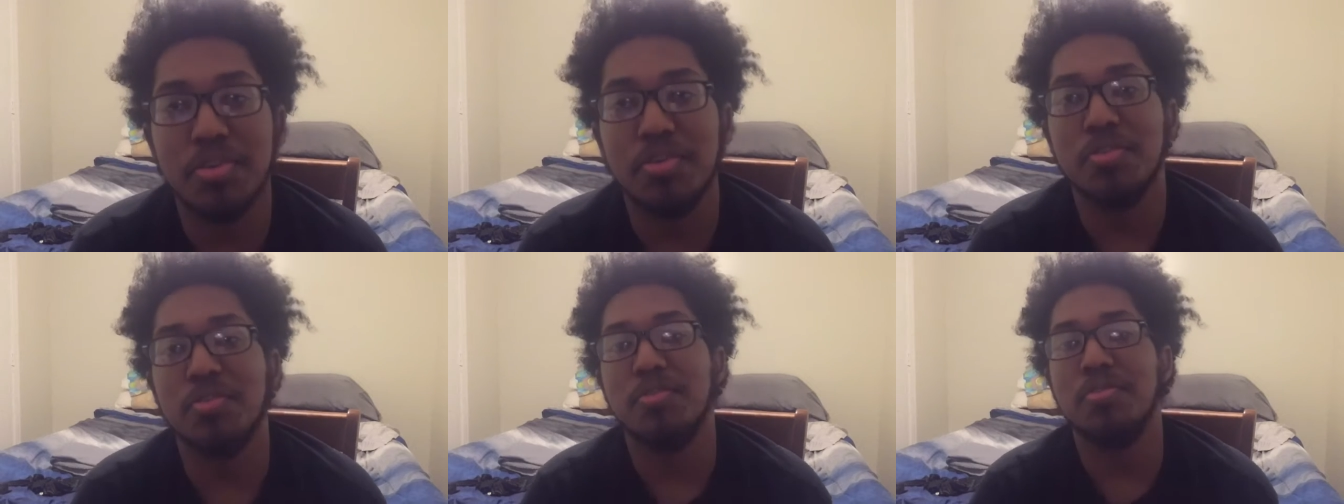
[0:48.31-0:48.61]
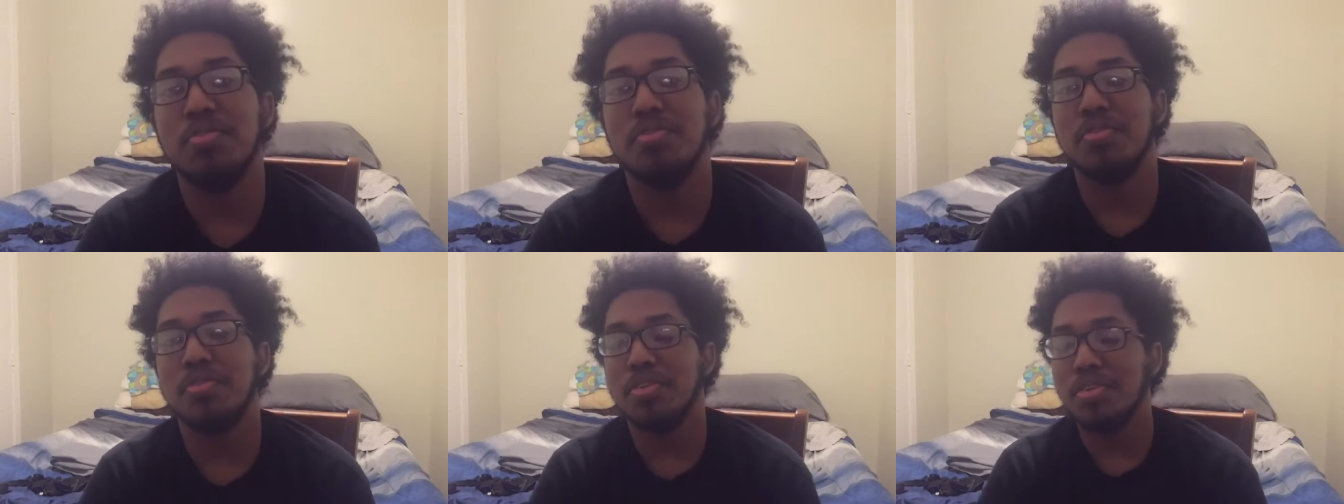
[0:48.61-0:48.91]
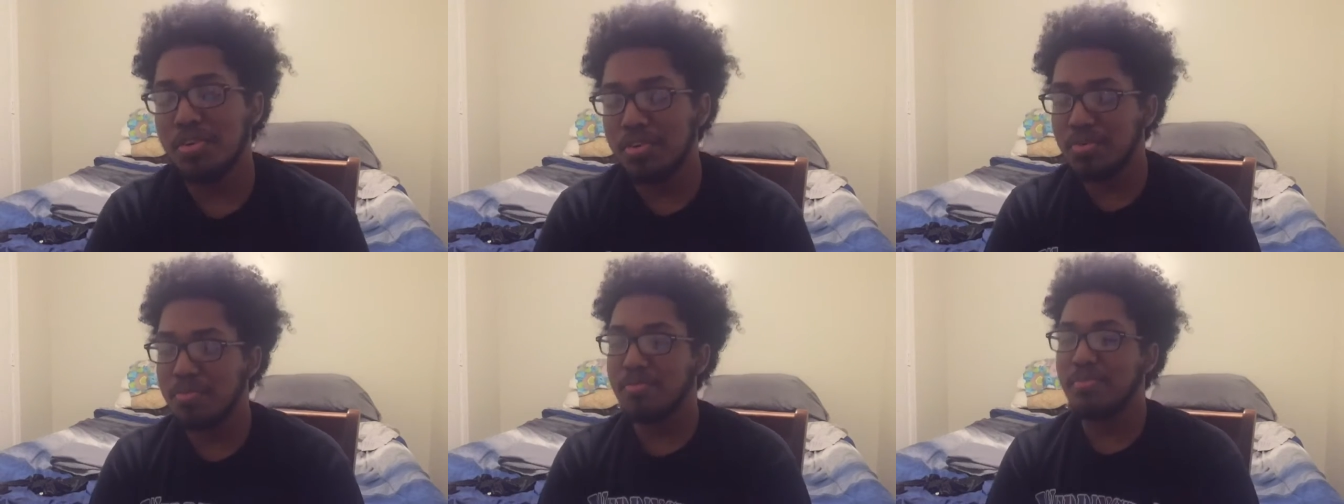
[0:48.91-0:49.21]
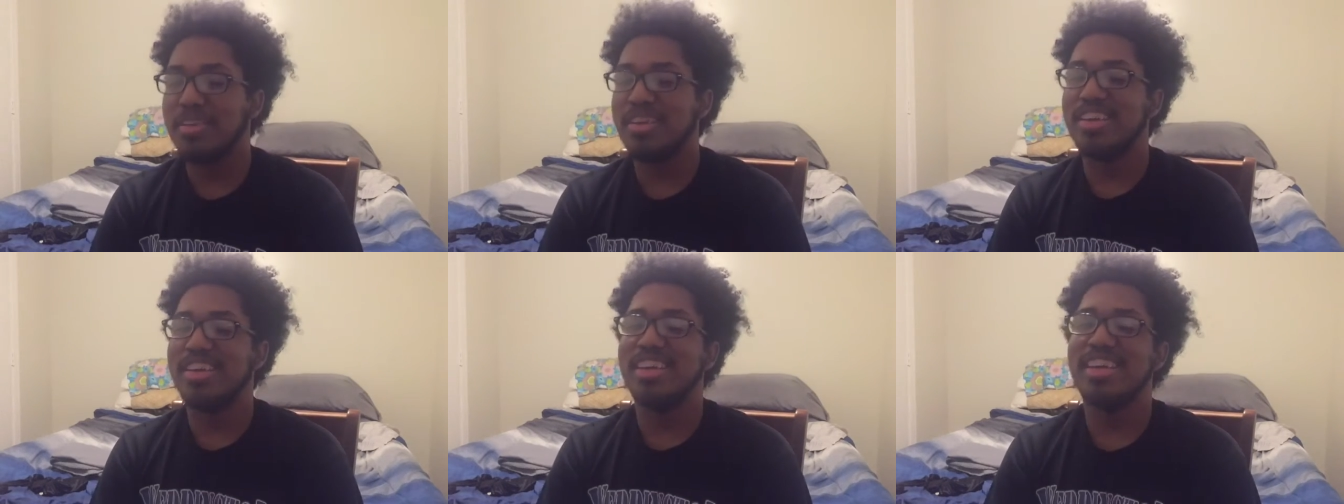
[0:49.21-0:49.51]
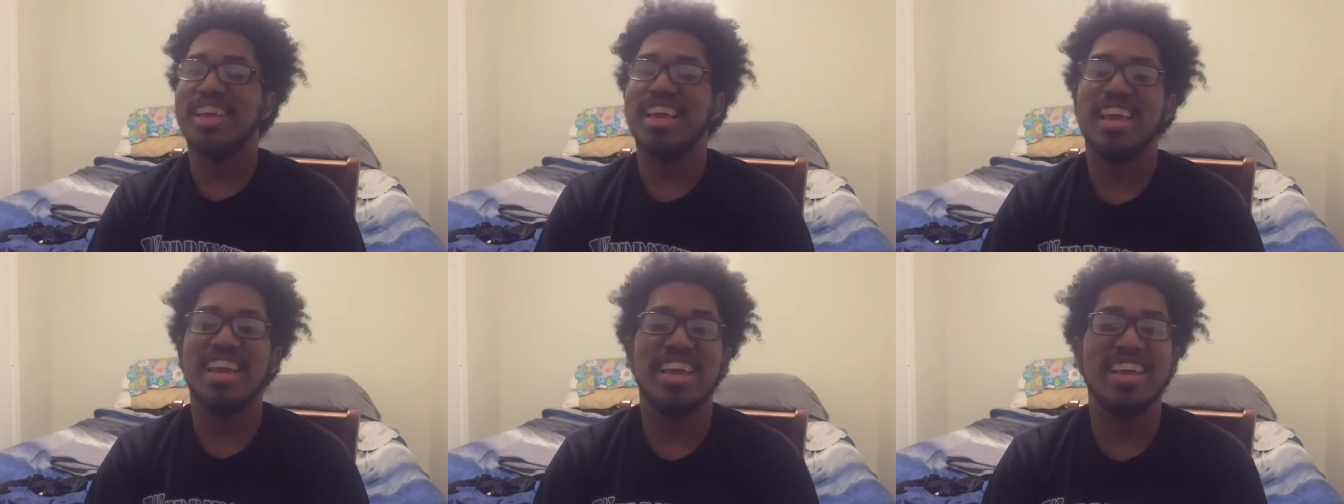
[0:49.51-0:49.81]
You feel me?
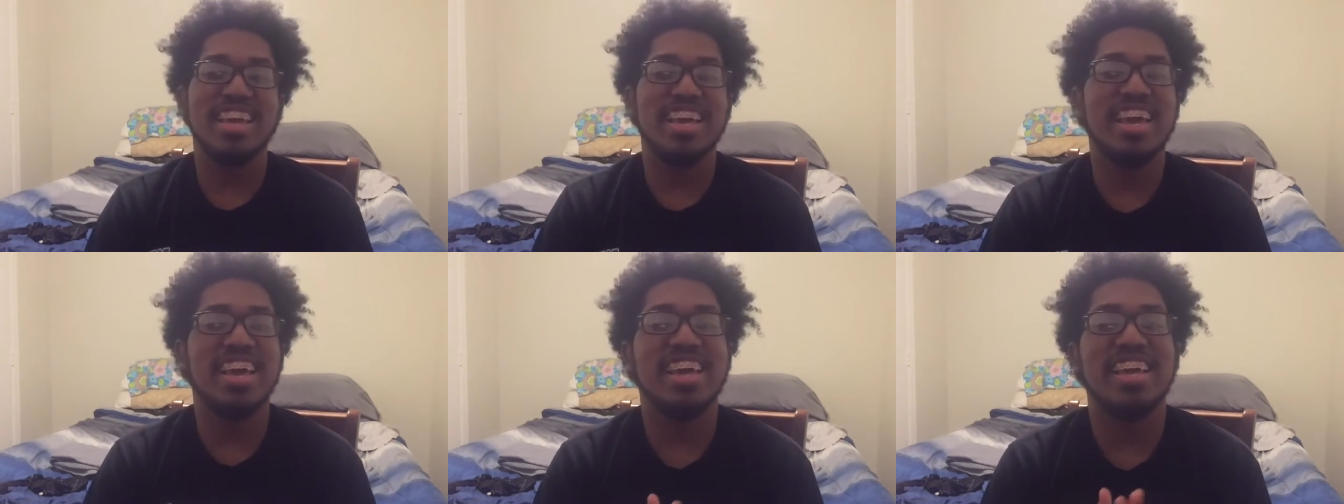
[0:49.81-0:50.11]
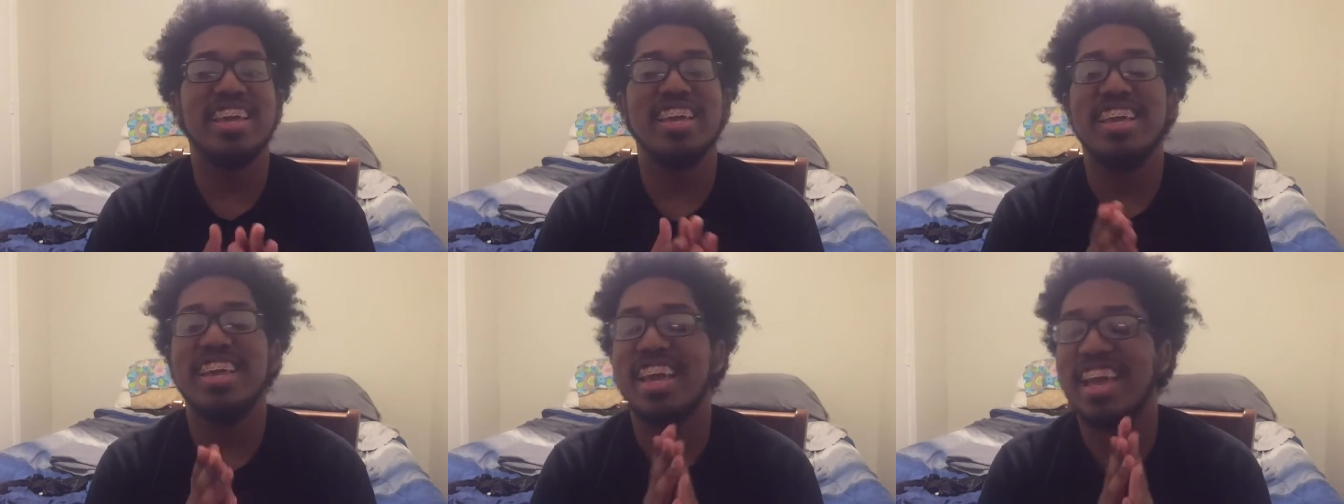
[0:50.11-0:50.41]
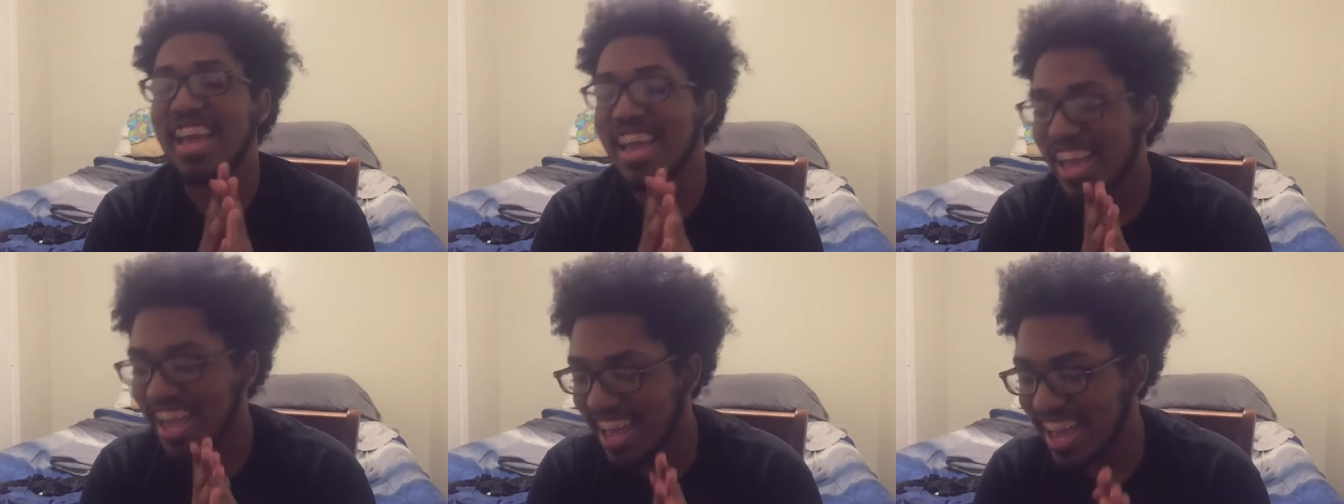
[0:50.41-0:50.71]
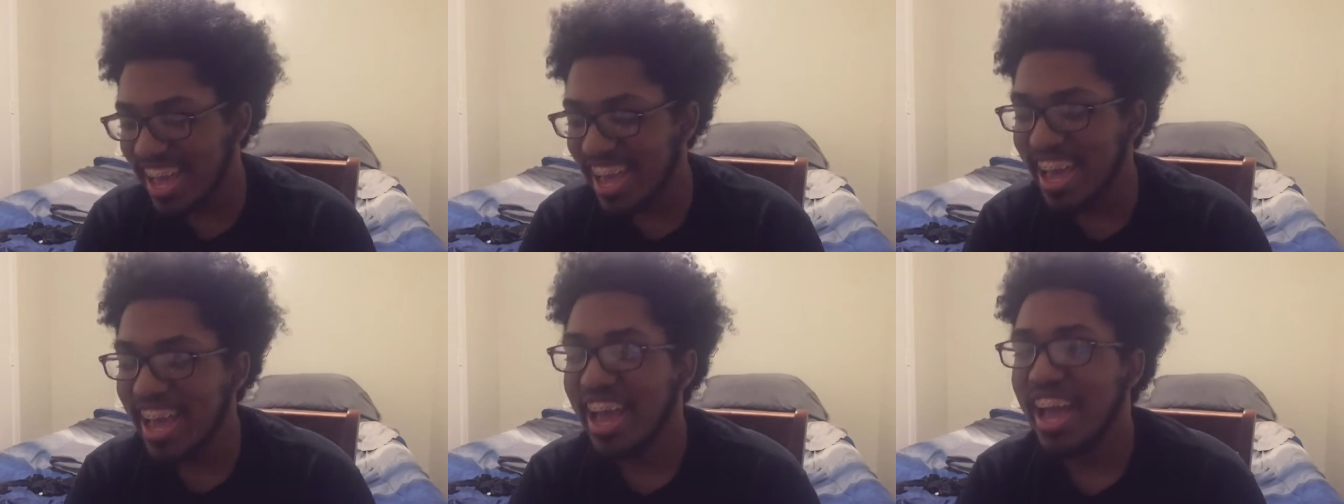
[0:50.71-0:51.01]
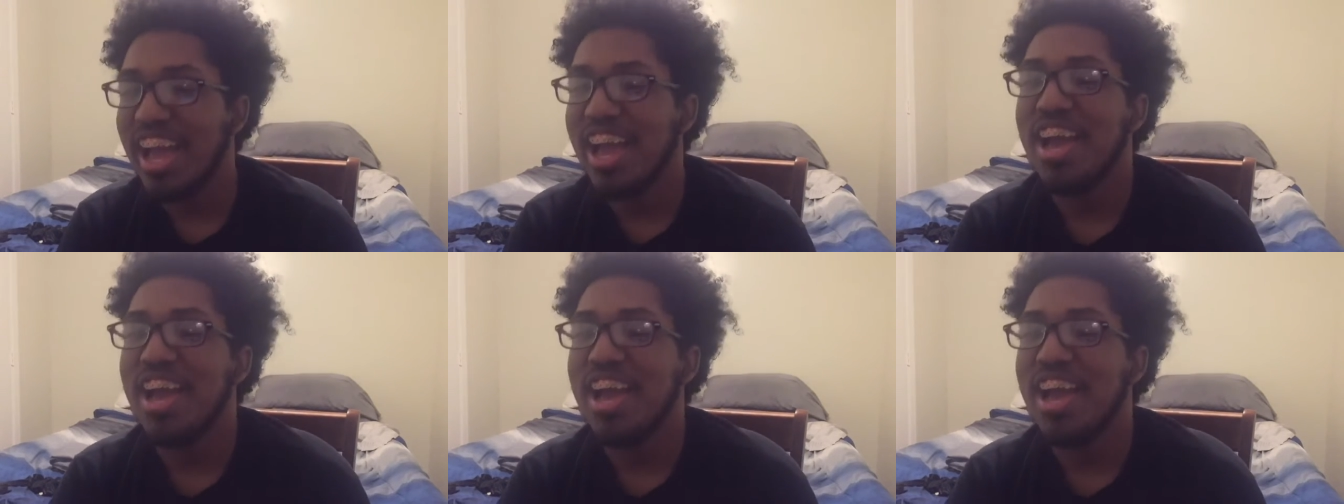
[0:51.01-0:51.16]
Yeah, yeah, yeah.